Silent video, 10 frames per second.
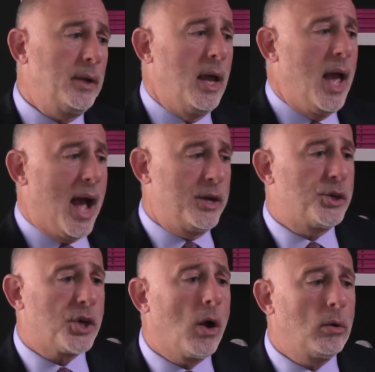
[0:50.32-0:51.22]
learn how
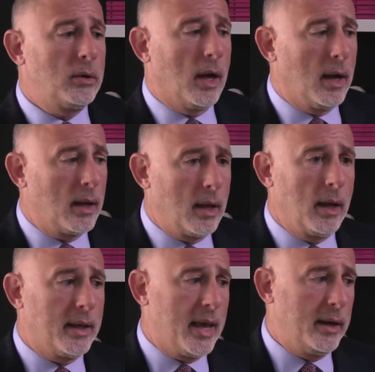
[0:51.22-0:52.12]
they successfully
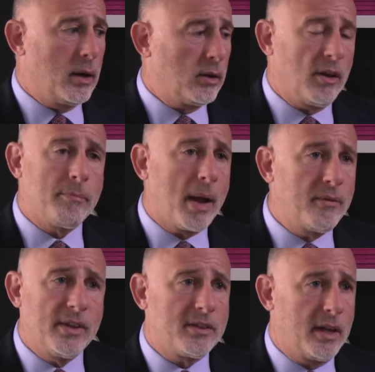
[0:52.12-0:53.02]
represented their
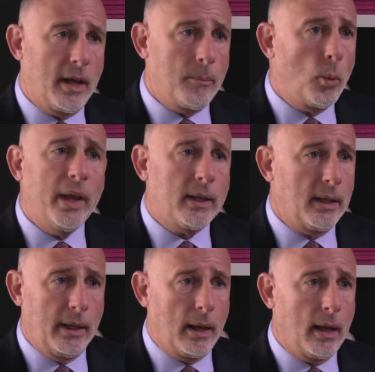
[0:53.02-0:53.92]
client in a
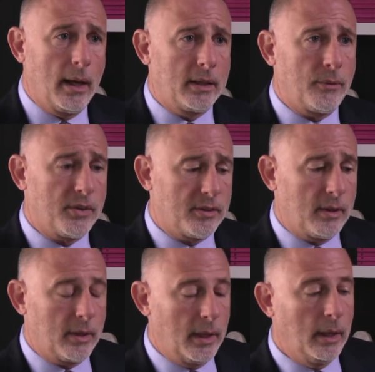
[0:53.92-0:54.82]
construction accident